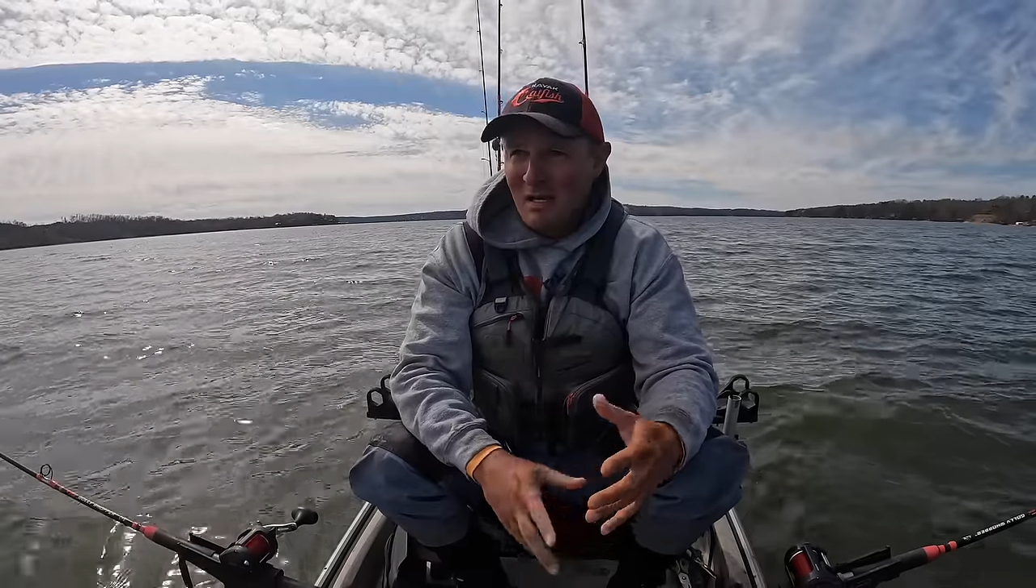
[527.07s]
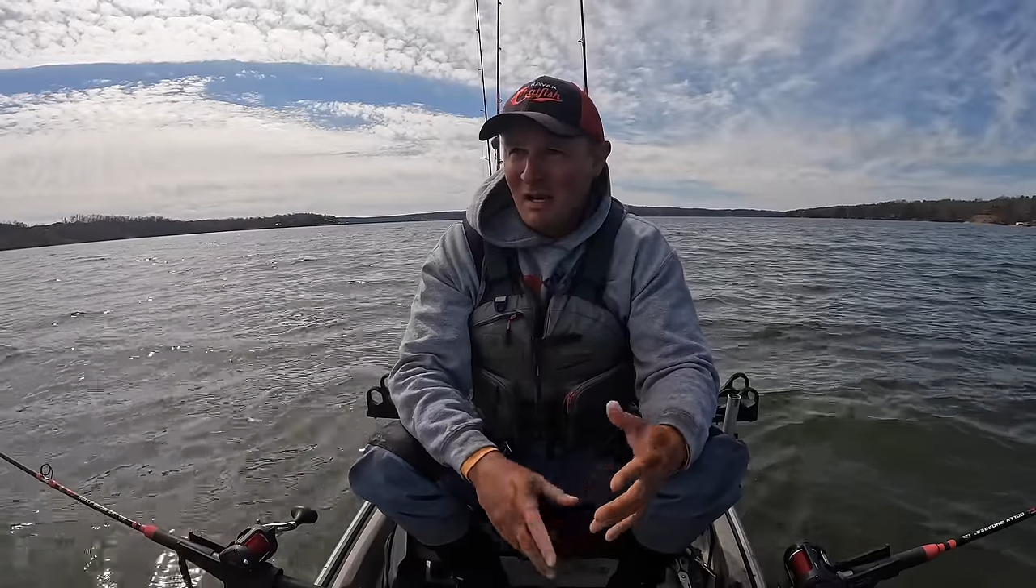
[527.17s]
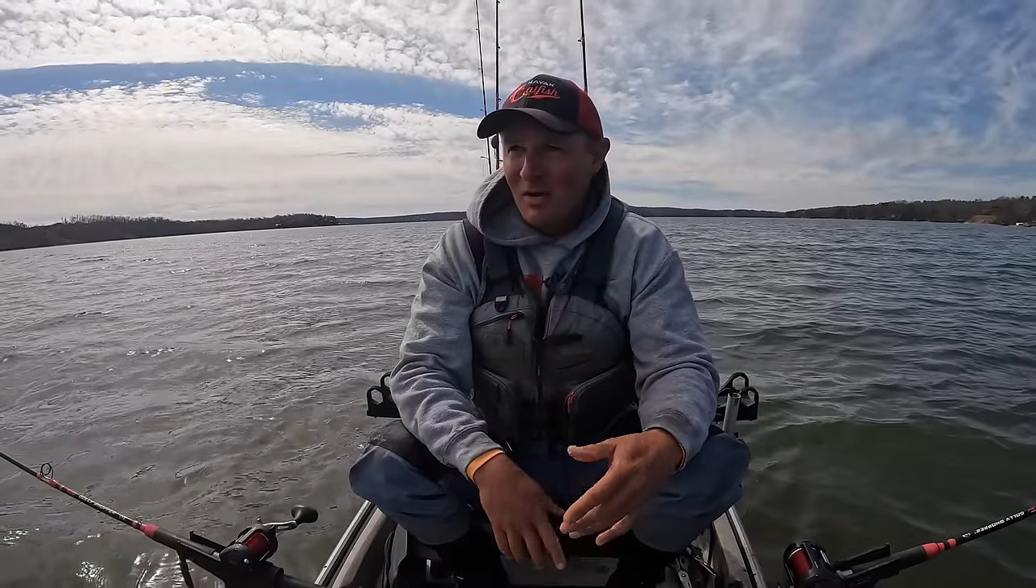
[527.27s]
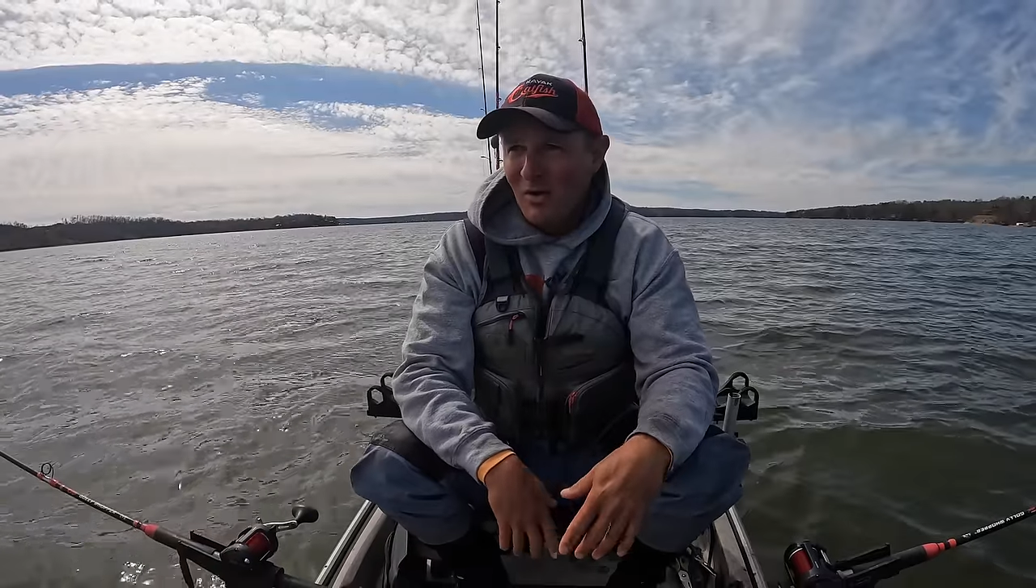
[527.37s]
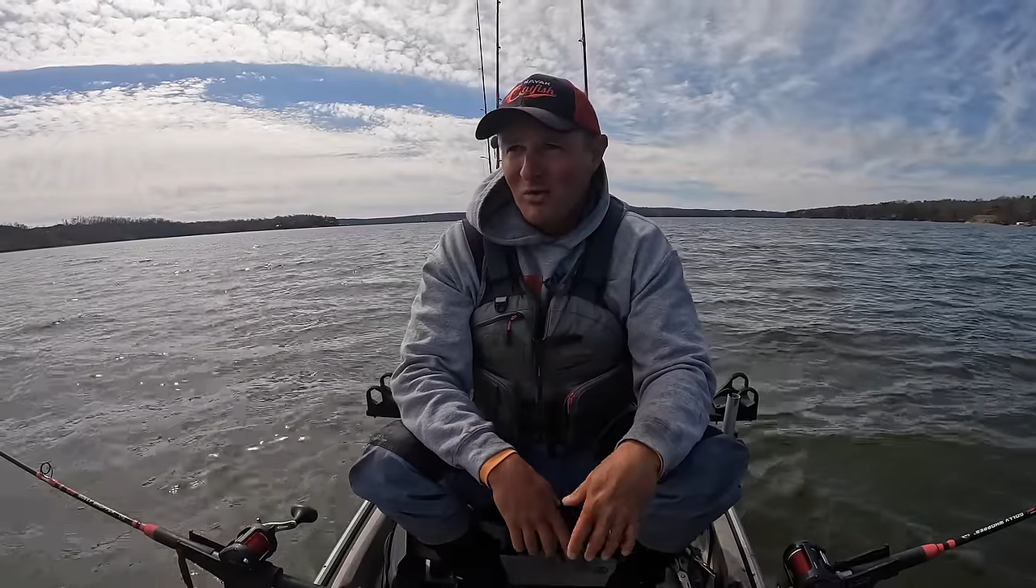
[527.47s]

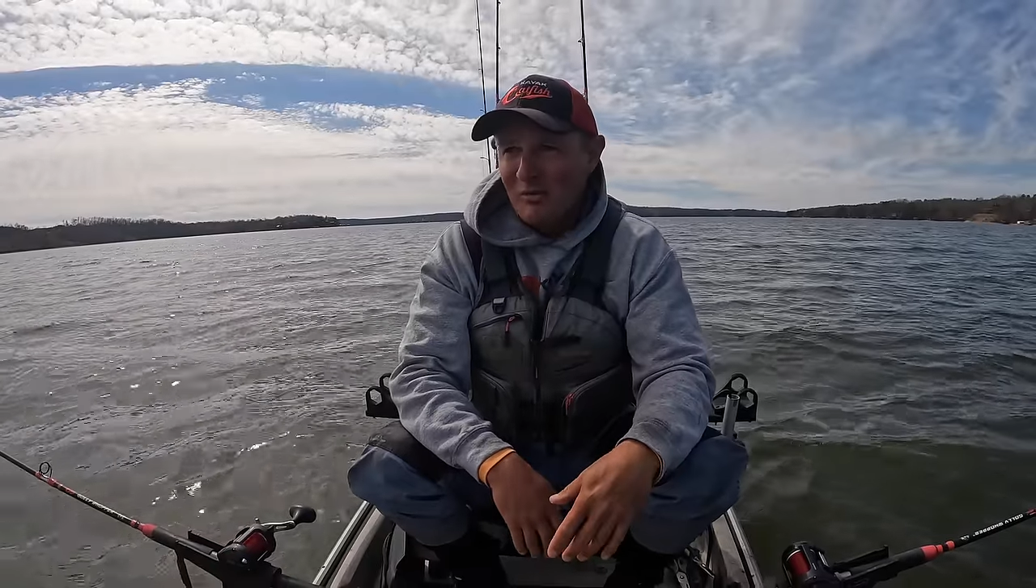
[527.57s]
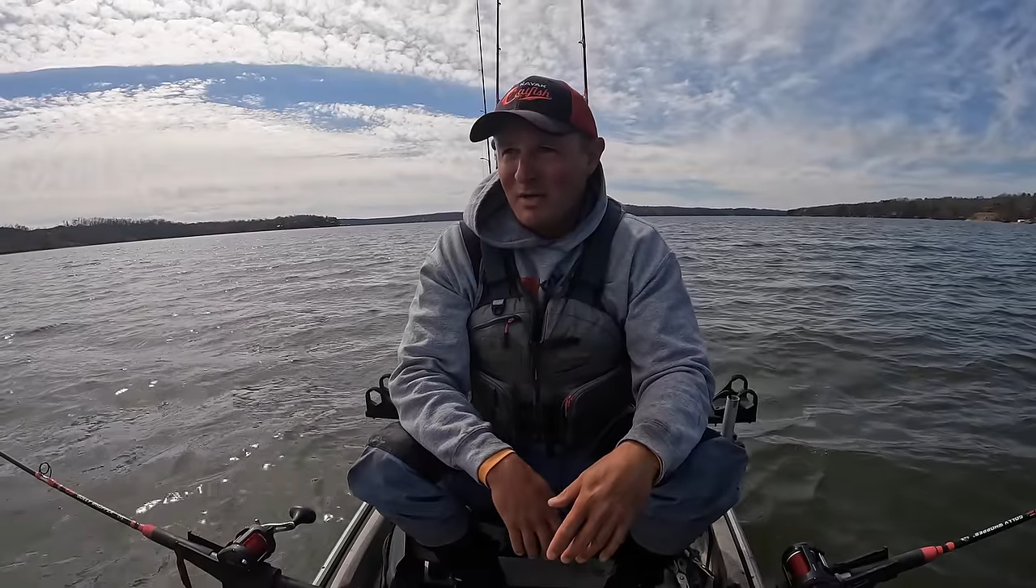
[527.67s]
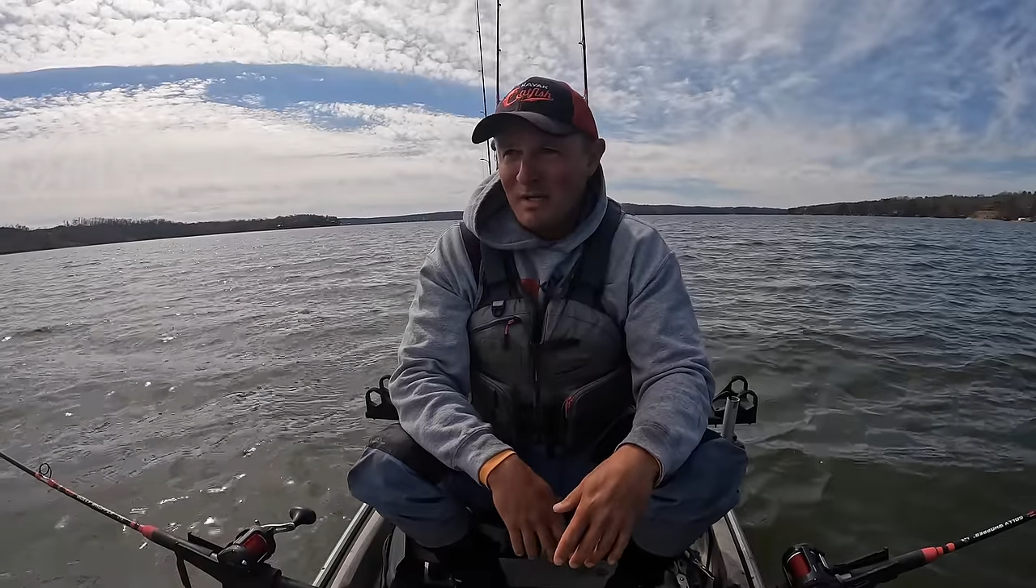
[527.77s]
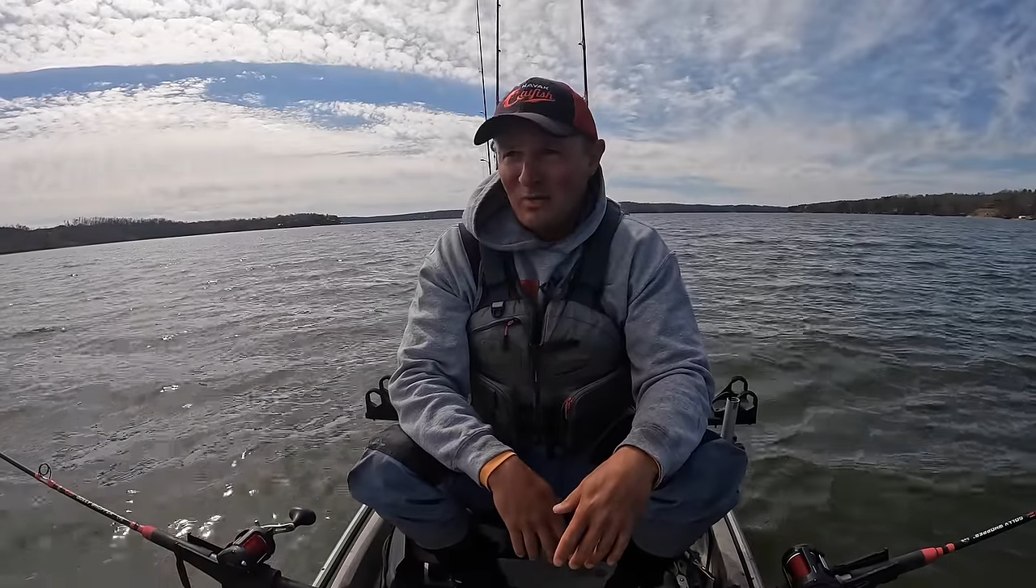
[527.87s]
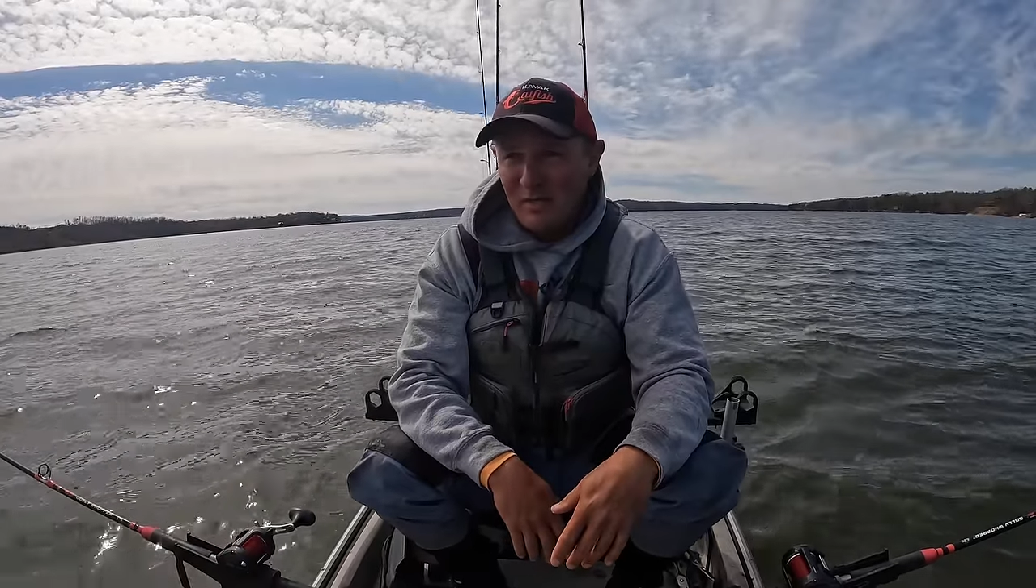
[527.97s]
on
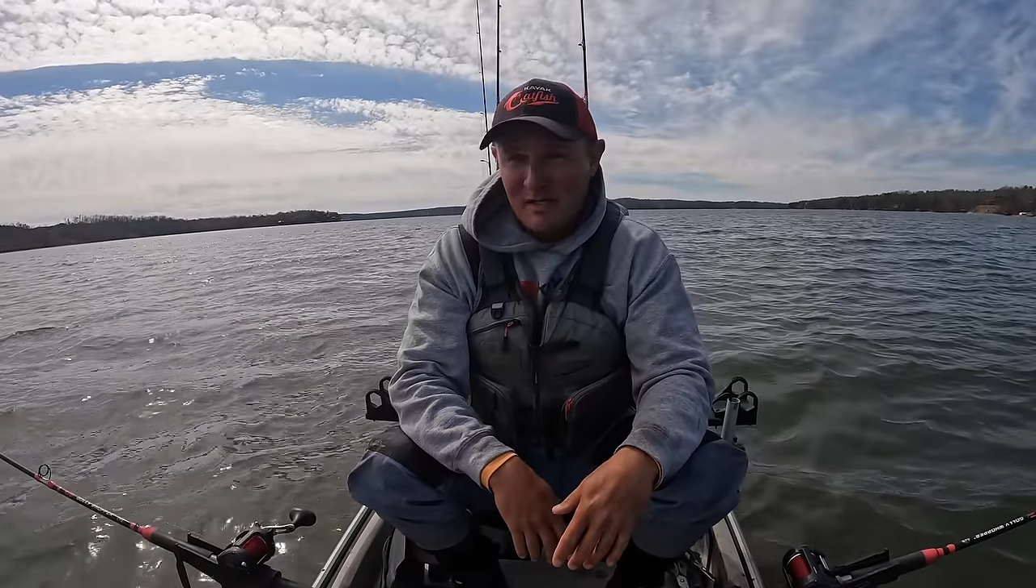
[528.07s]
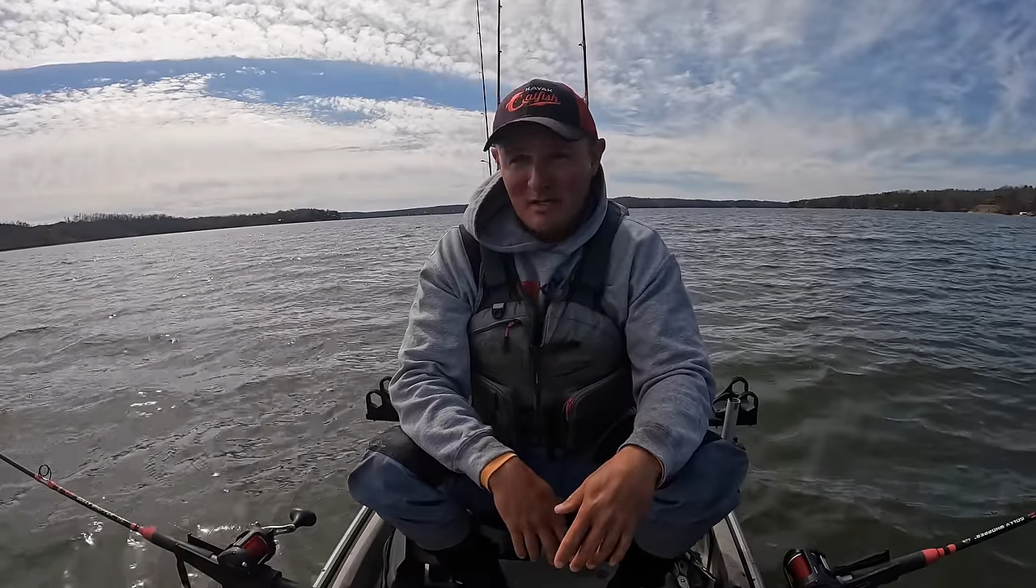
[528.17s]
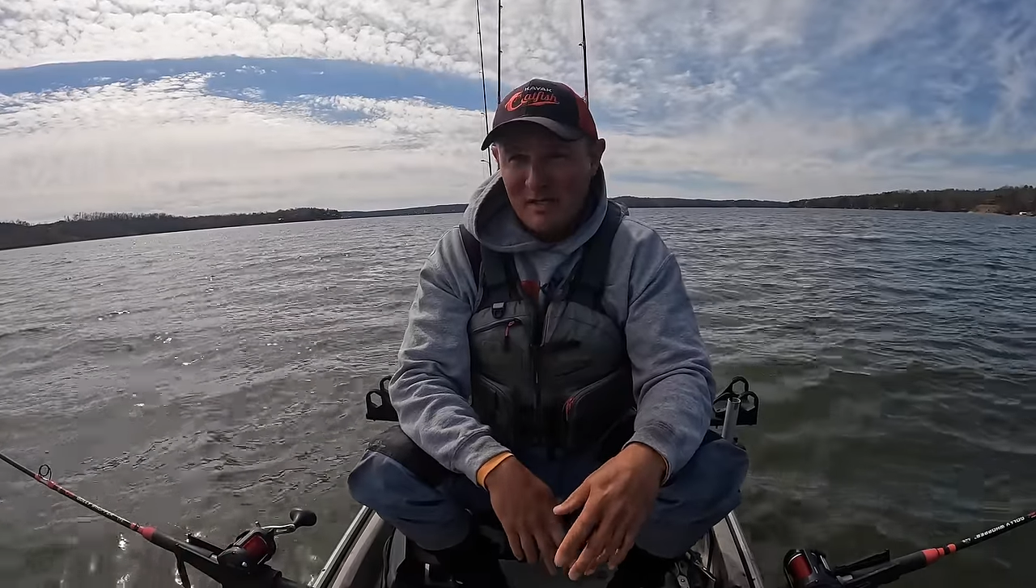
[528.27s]
Pickwick.